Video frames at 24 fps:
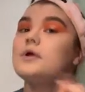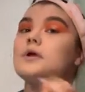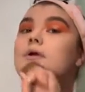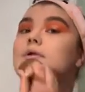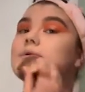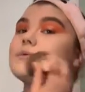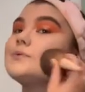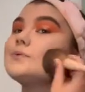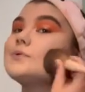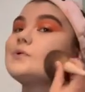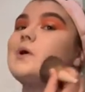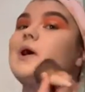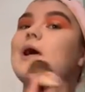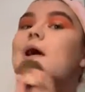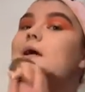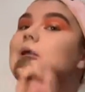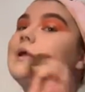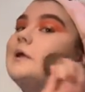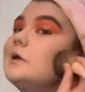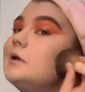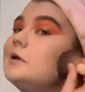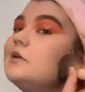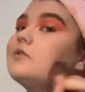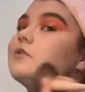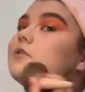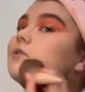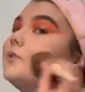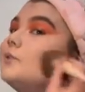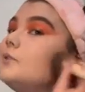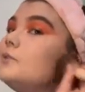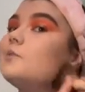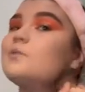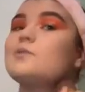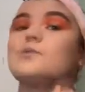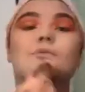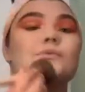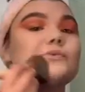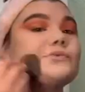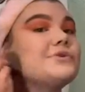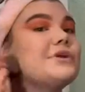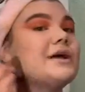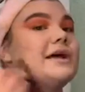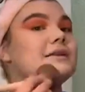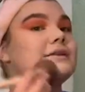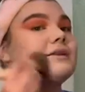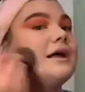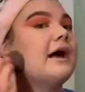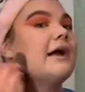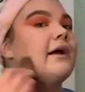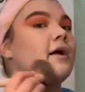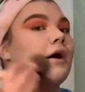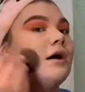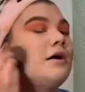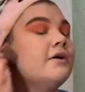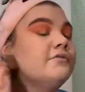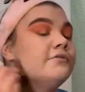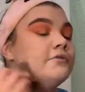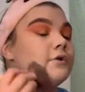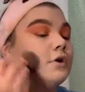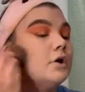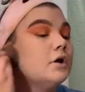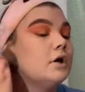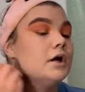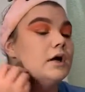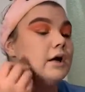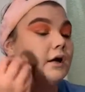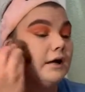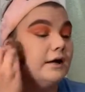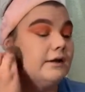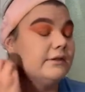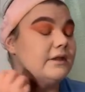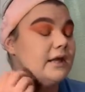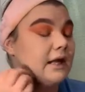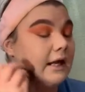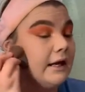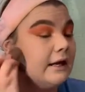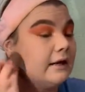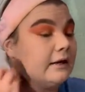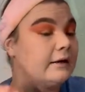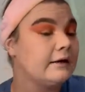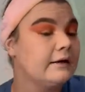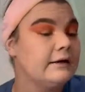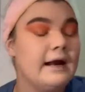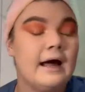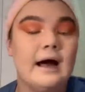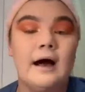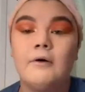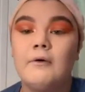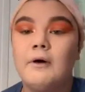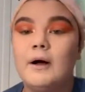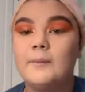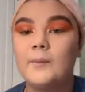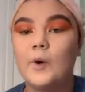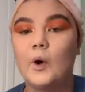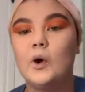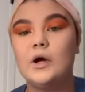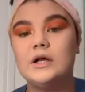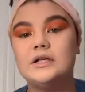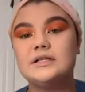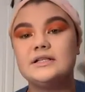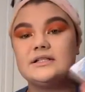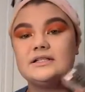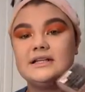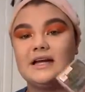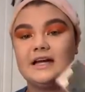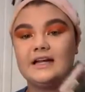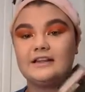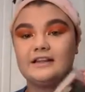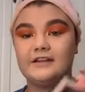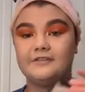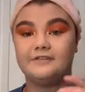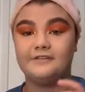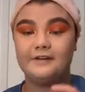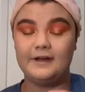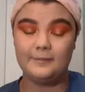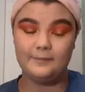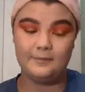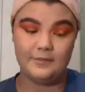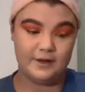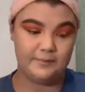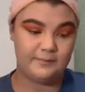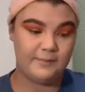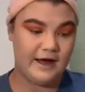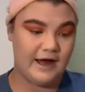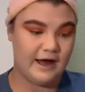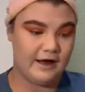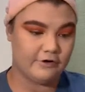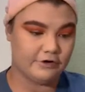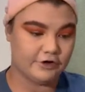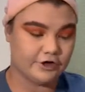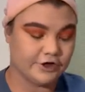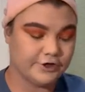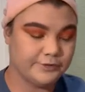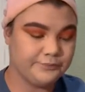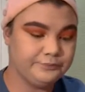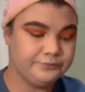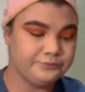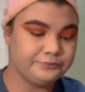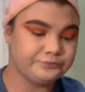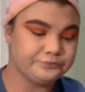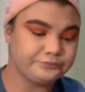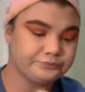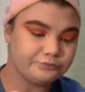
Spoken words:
and just kind of take that off. And then now I'm going to take the Fit Me powder.